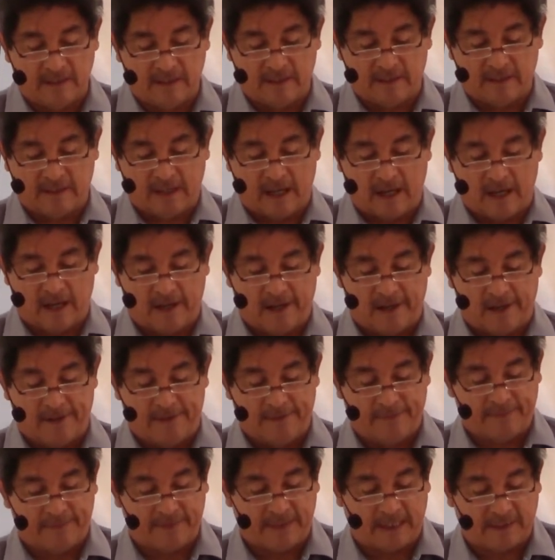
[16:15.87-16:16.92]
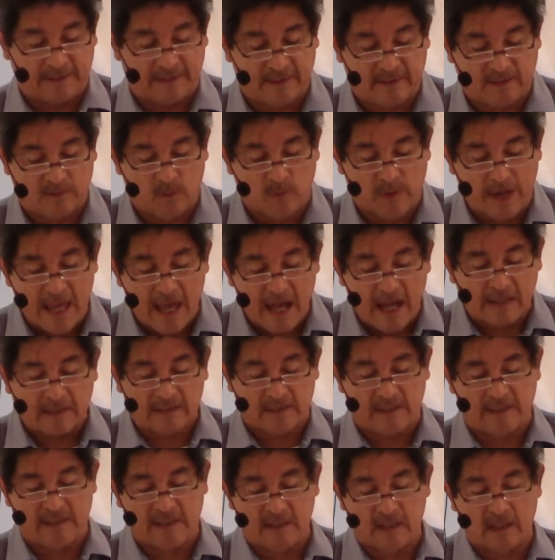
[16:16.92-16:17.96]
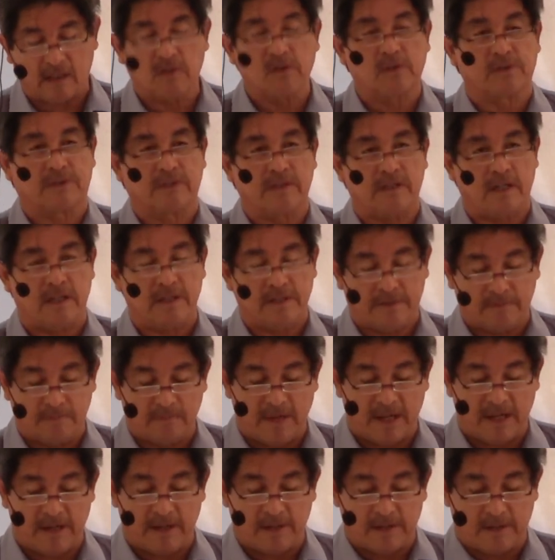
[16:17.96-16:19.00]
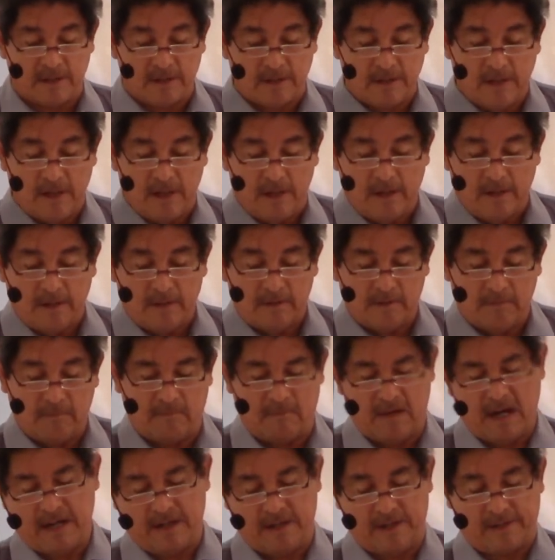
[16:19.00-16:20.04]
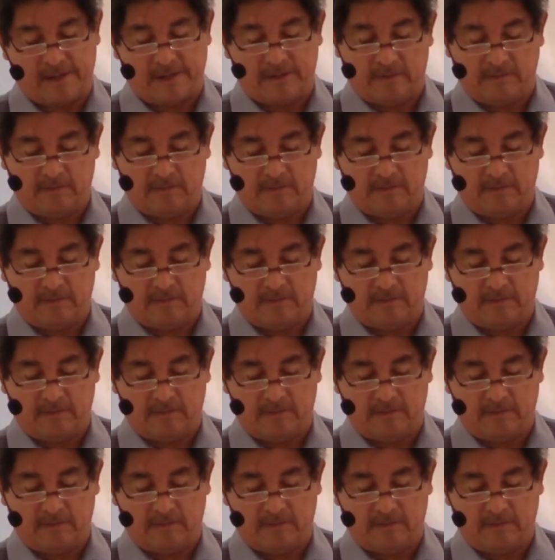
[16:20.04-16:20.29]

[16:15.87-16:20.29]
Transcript: that we act in a coordinated manner.